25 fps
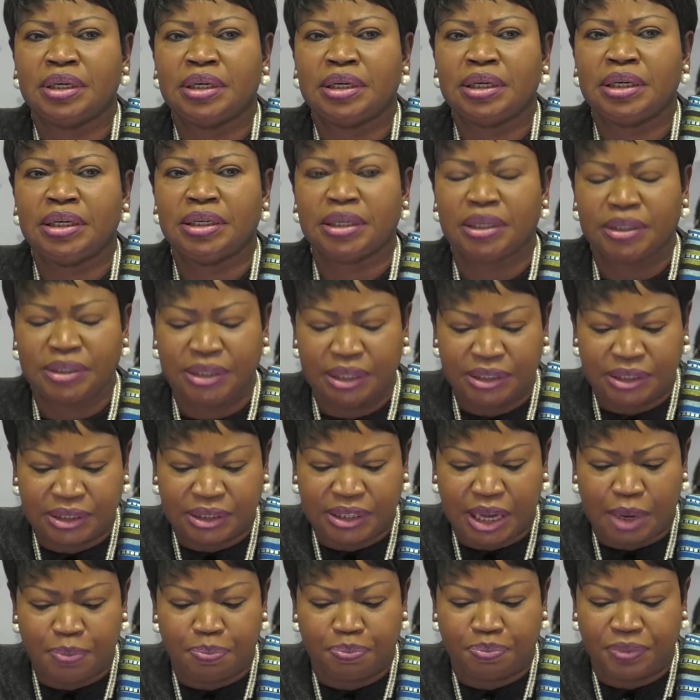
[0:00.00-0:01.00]
It is a
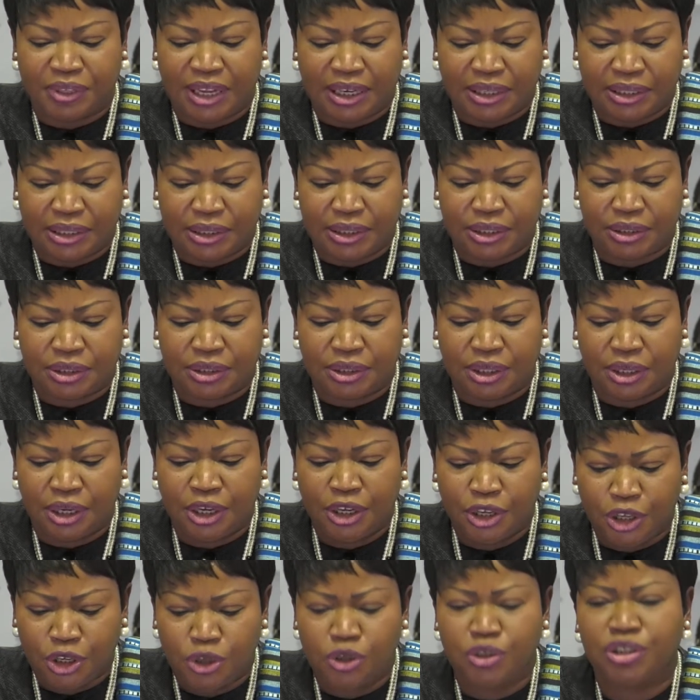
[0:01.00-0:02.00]
step that is
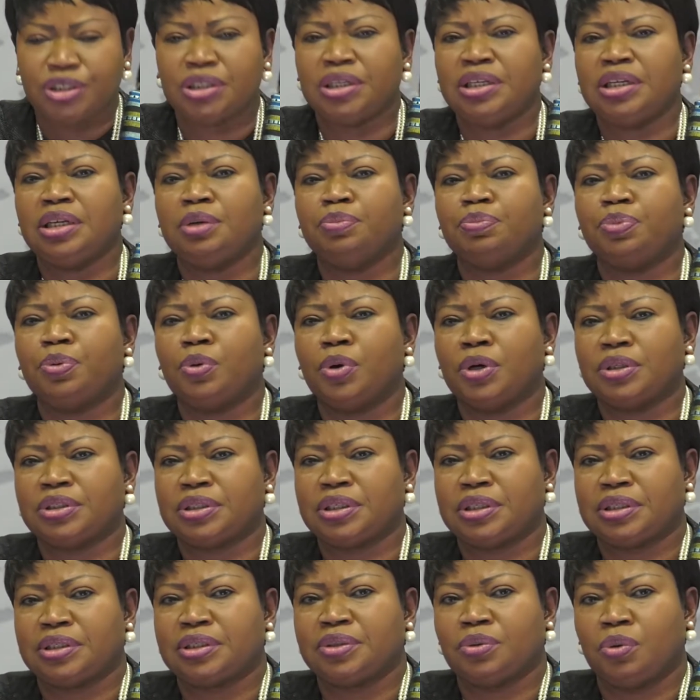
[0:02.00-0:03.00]
hugely
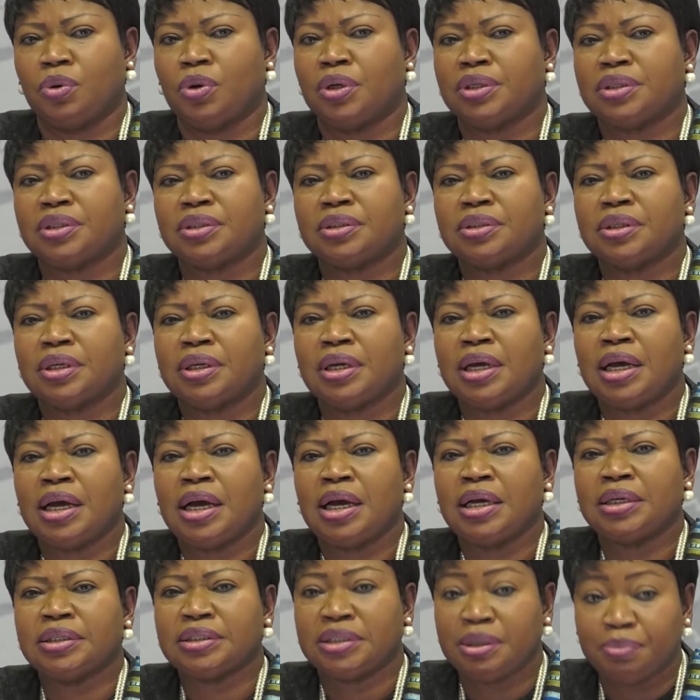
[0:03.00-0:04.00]
important one,
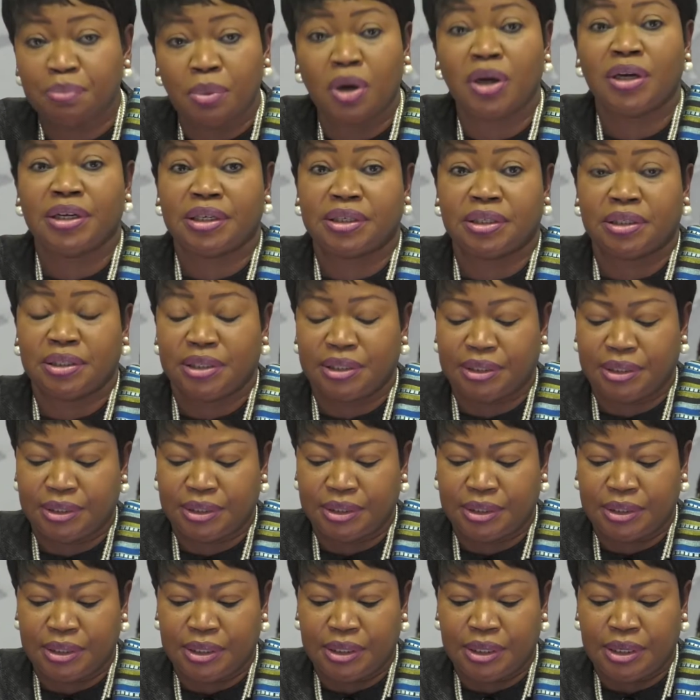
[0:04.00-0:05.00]
symbolically,
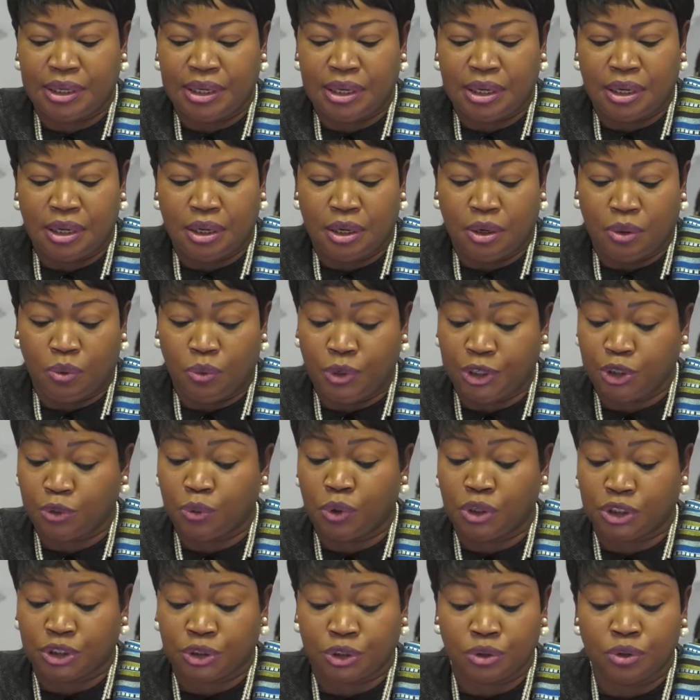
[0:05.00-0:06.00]
which
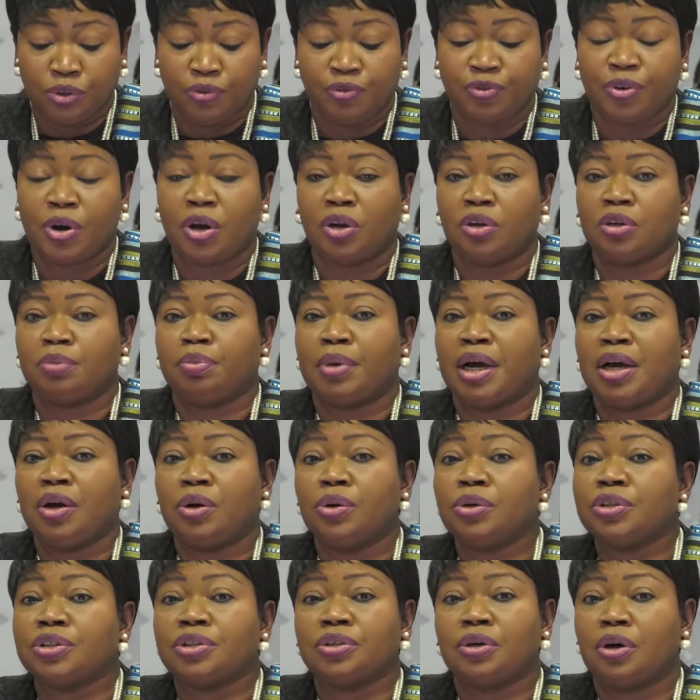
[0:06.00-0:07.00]
was soon followed by
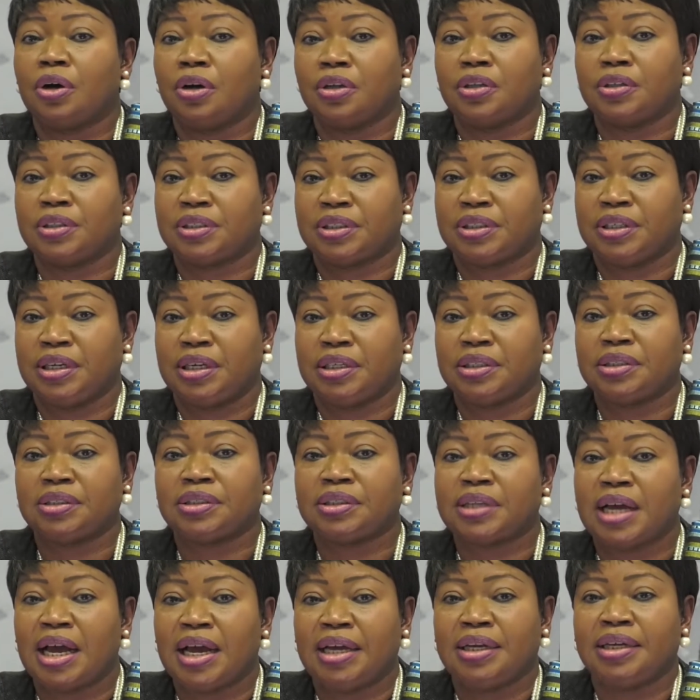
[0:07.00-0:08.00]
also other states
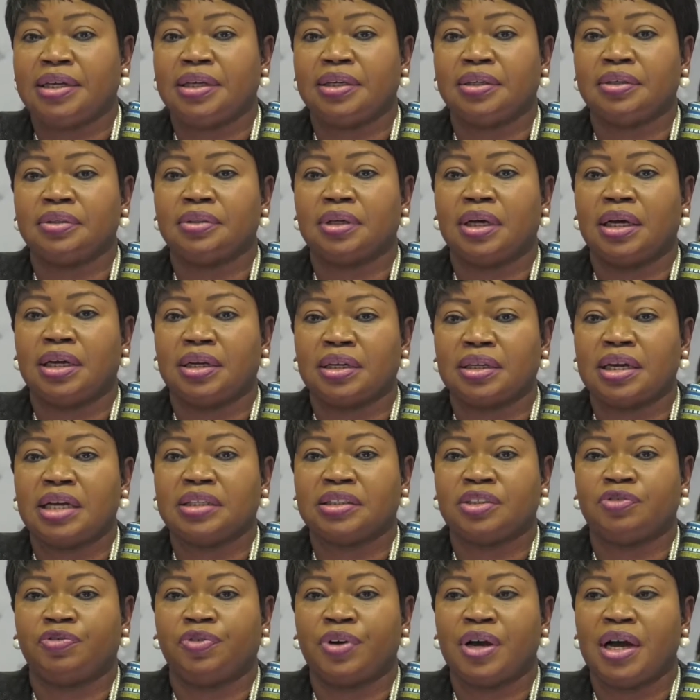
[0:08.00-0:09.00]
signing and
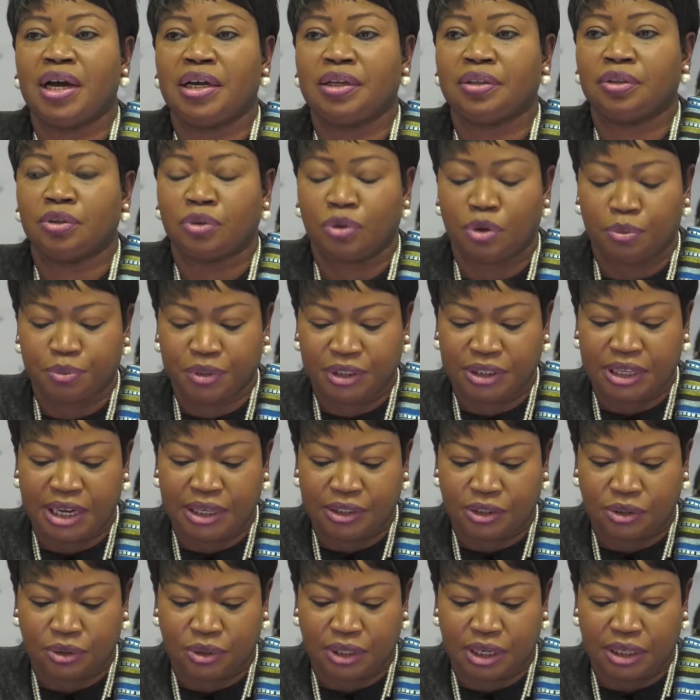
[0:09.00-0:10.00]
ratifying the Rome
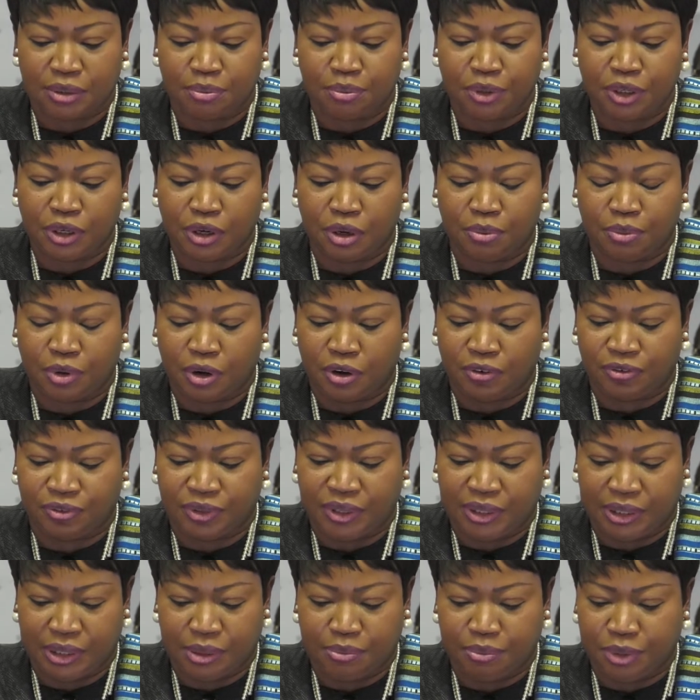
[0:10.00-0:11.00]
Statute and
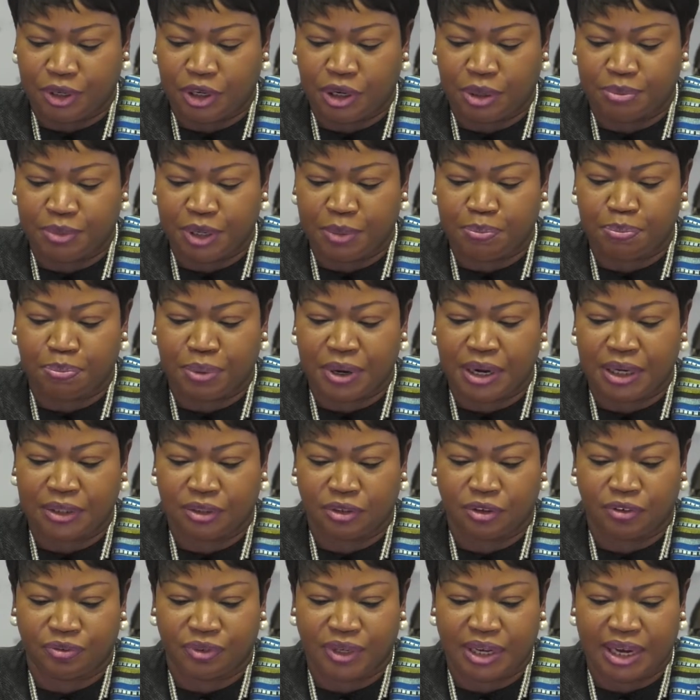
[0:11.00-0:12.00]
becoming
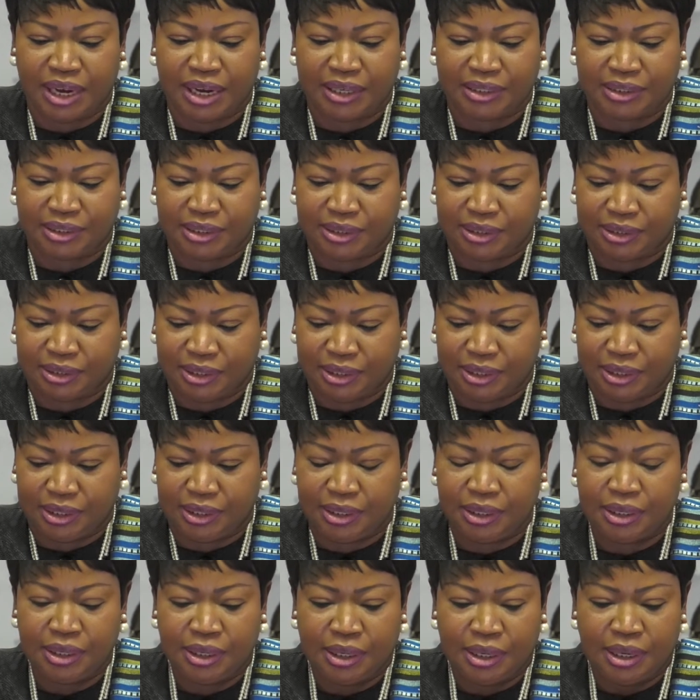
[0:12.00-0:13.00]
part of the ICC
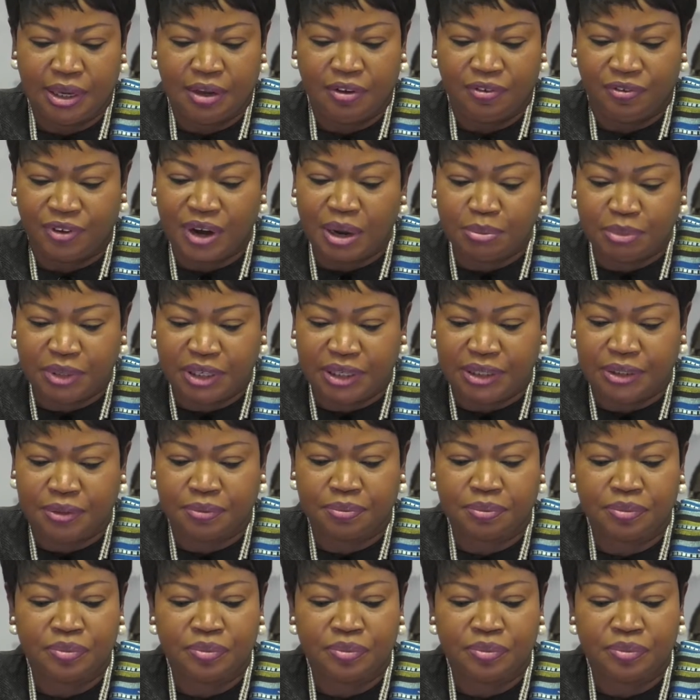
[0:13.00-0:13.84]
family.